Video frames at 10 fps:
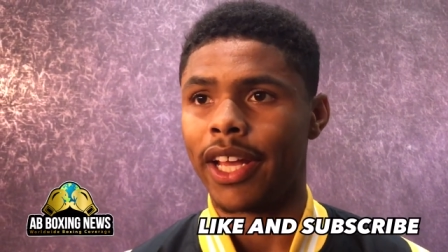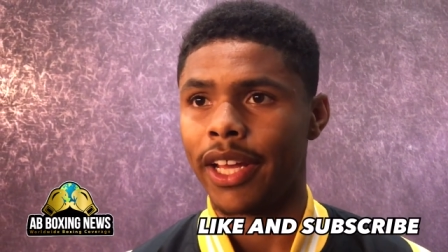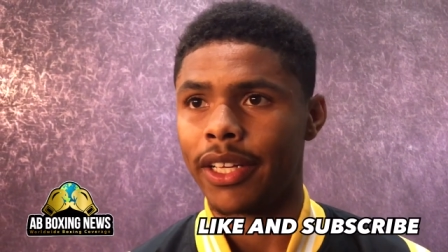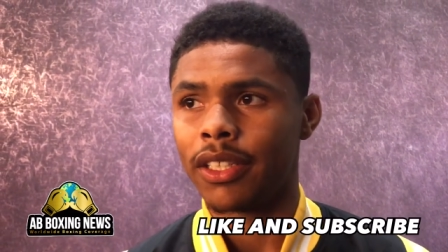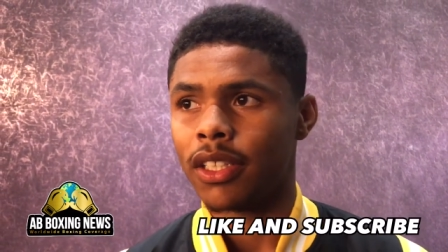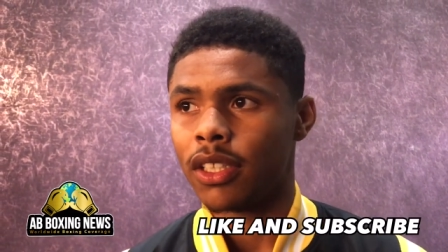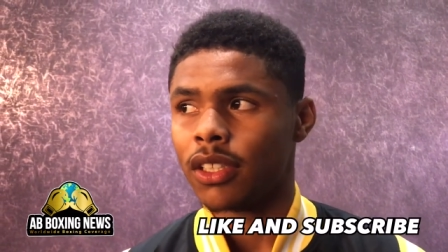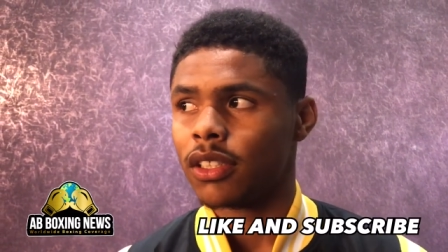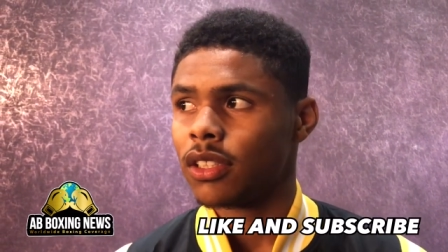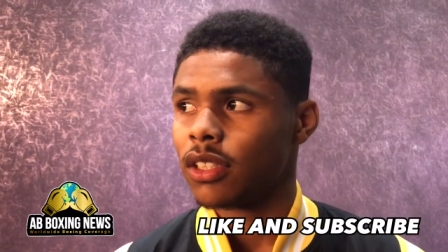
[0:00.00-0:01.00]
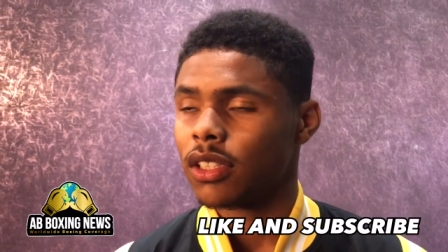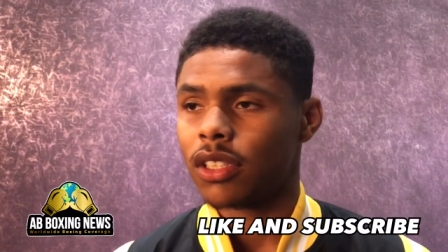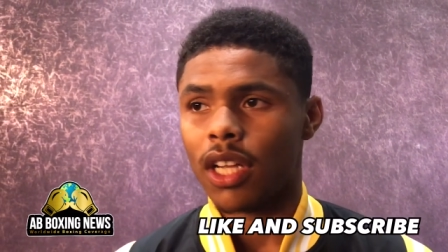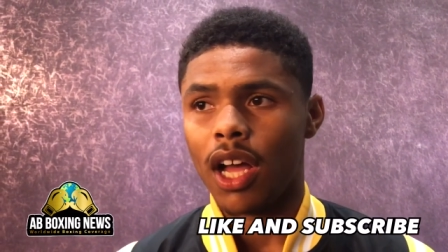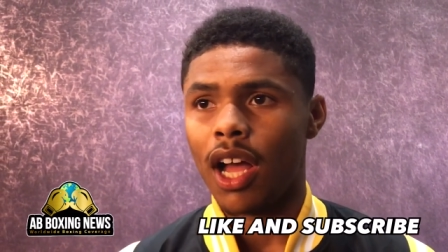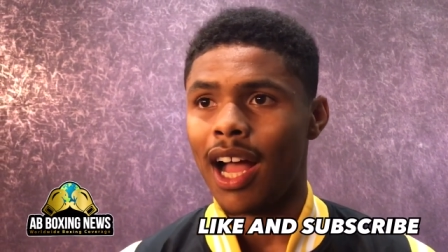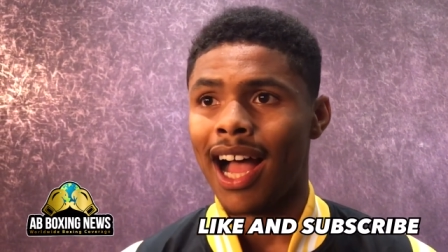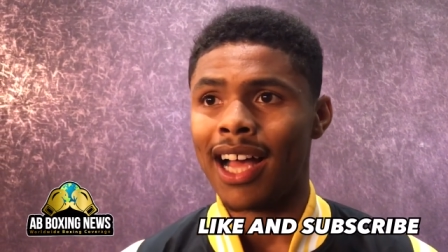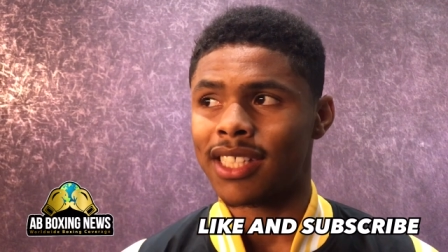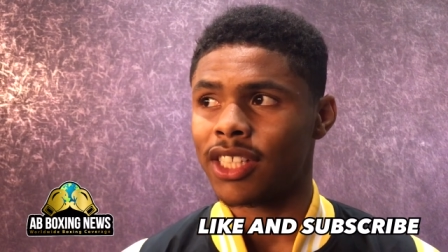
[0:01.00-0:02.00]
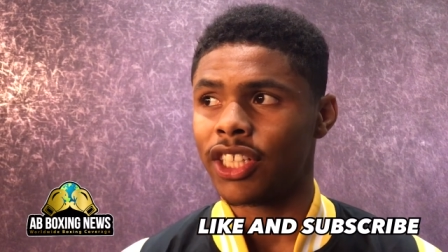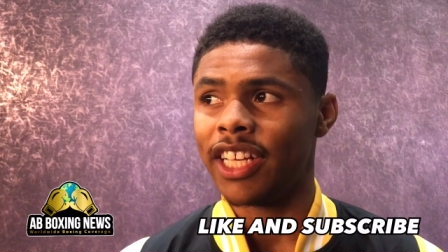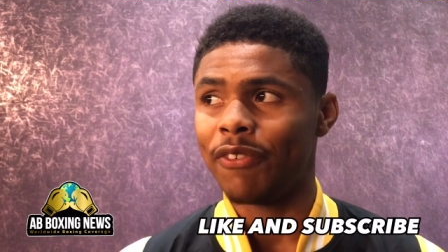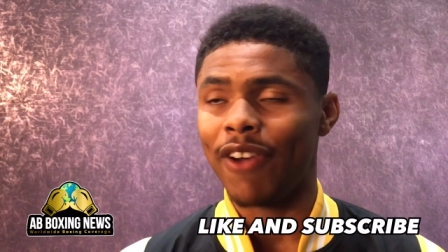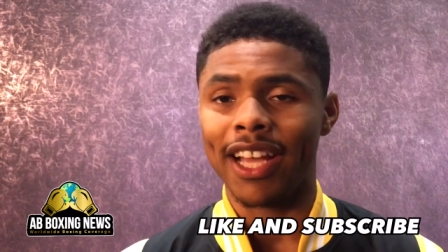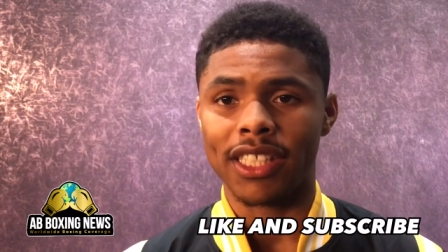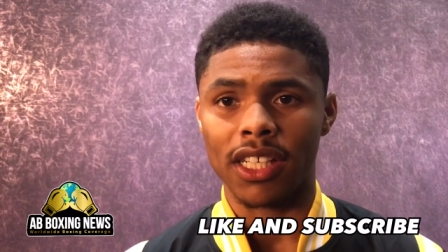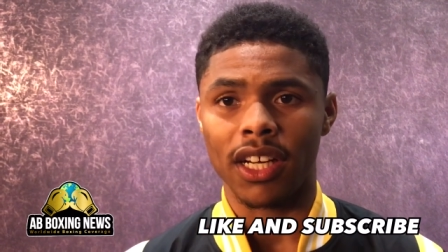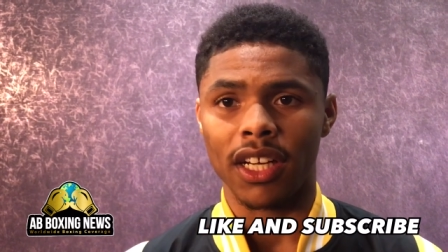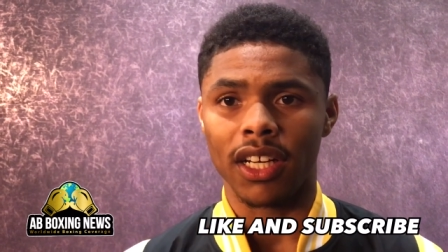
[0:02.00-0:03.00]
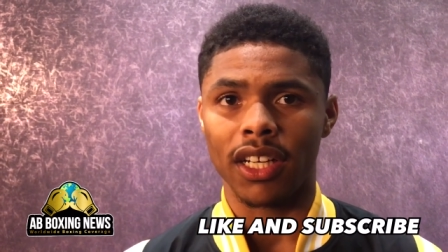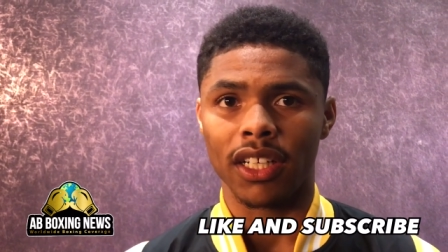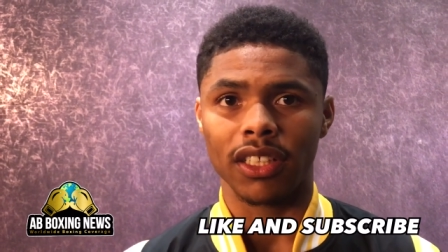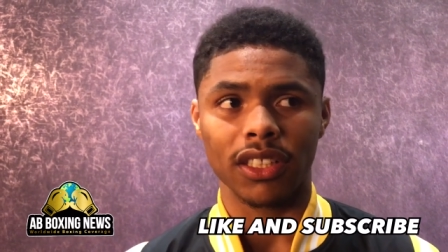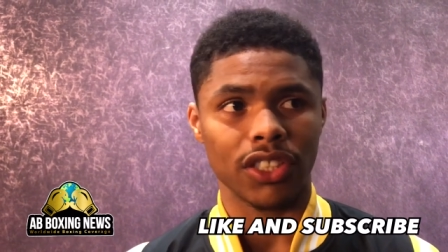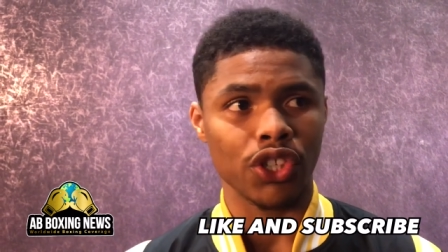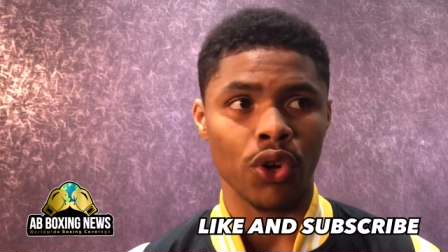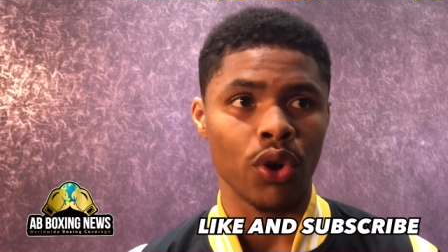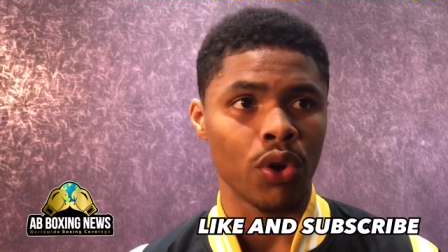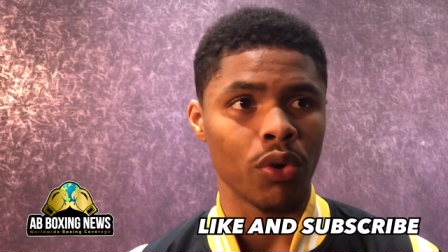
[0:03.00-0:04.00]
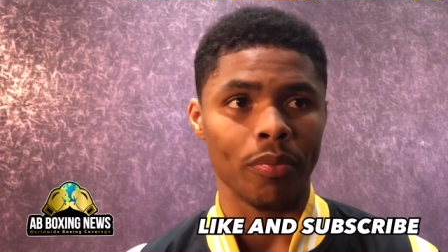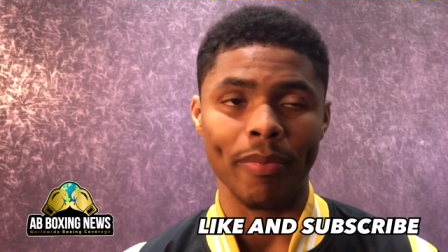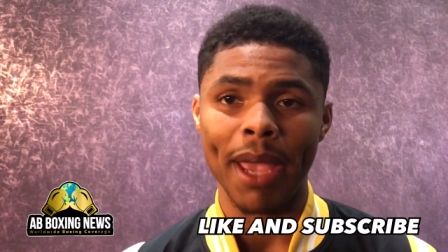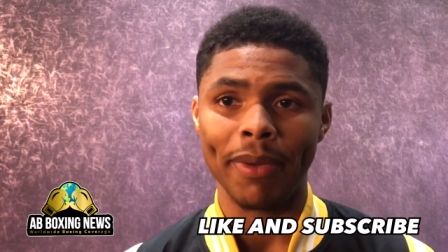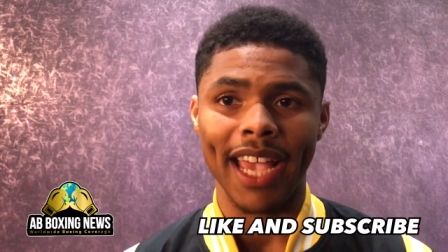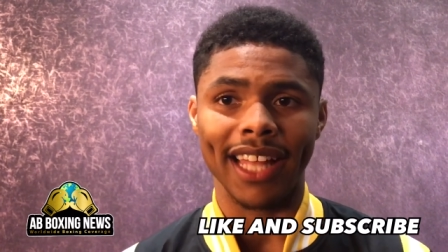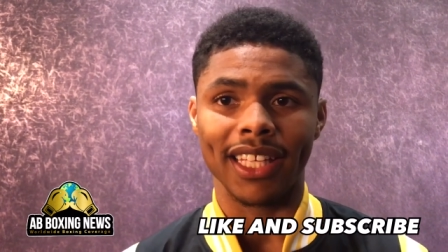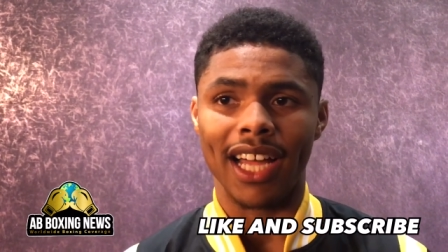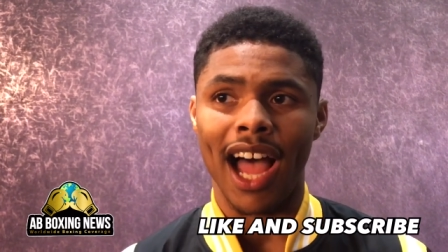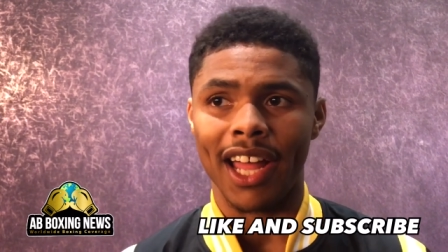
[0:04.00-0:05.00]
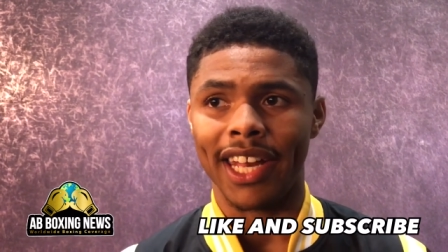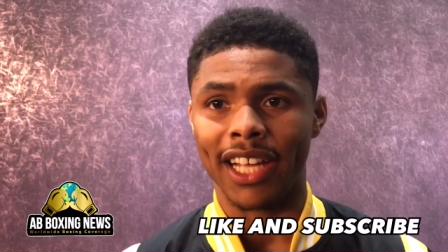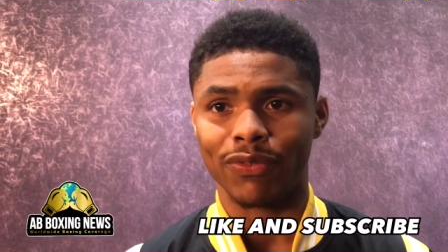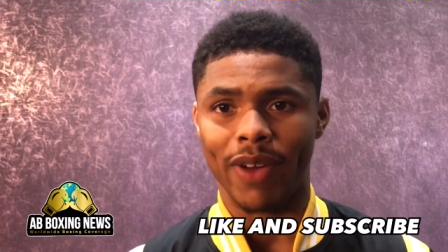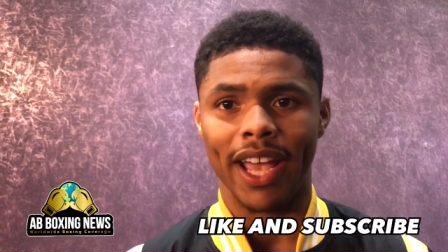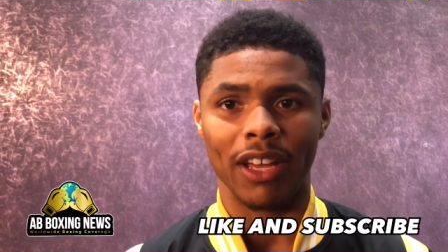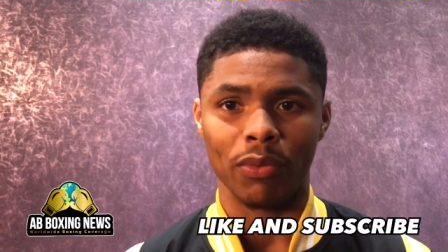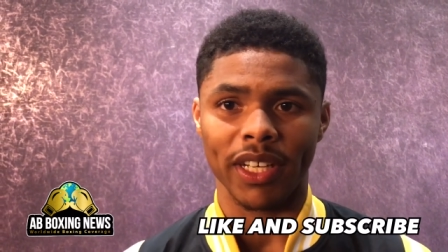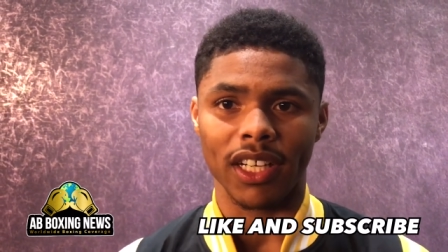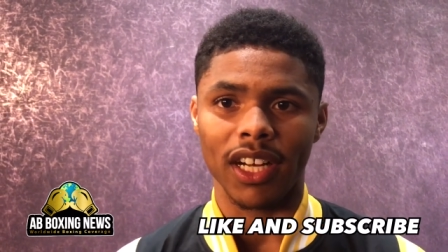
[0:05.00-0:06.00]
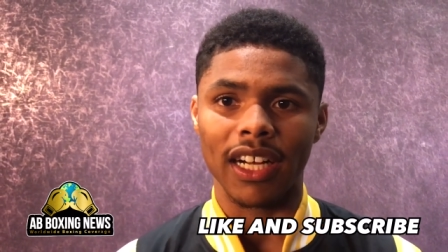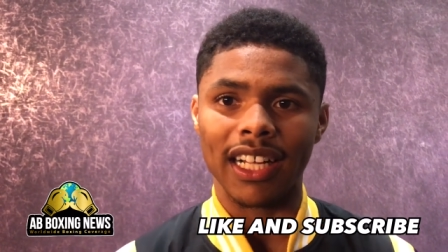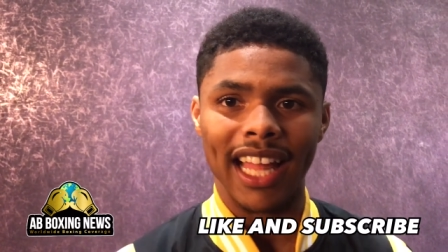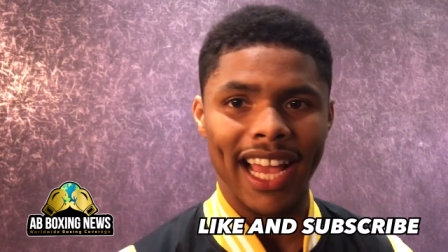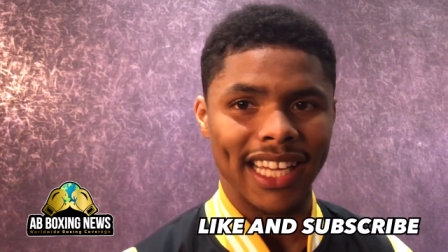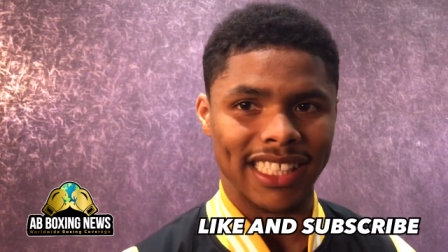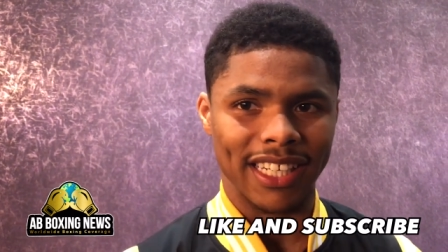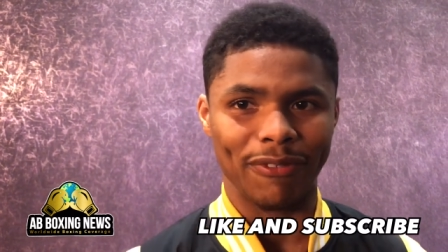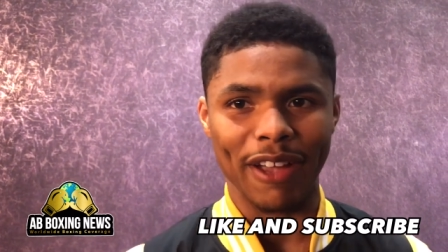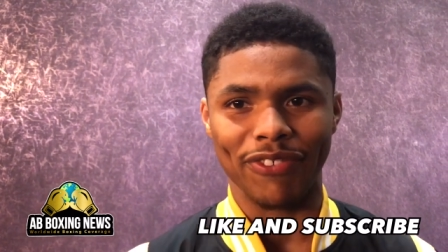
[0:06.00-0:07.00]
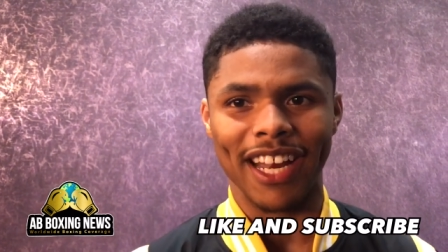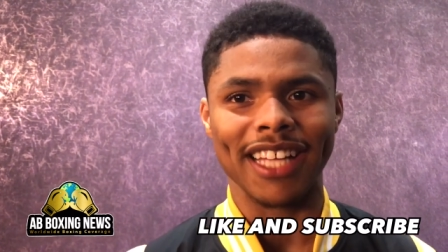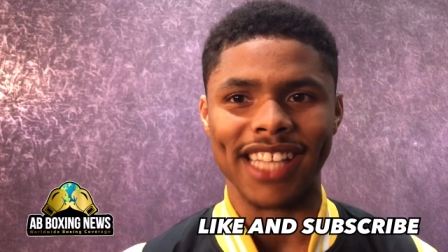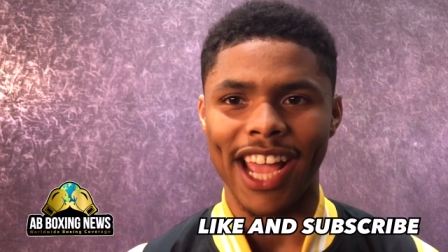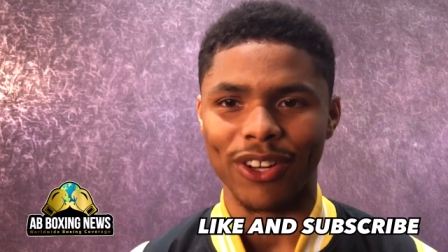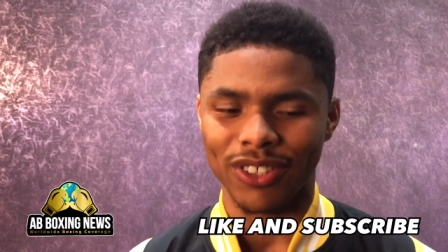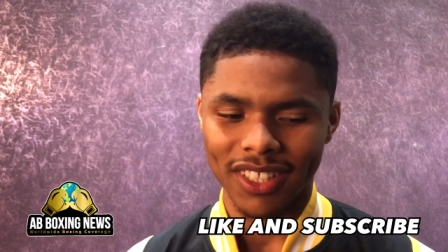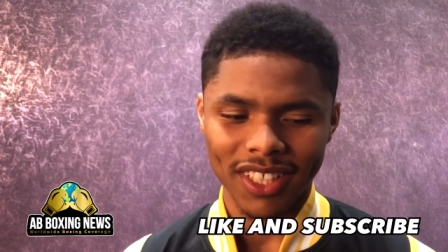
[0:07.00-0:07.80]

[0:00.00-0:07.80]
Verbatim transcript: and uh, Oscar he fights uh, soon. Maybe after our uh, next fight, we uh, clash and fight for that title.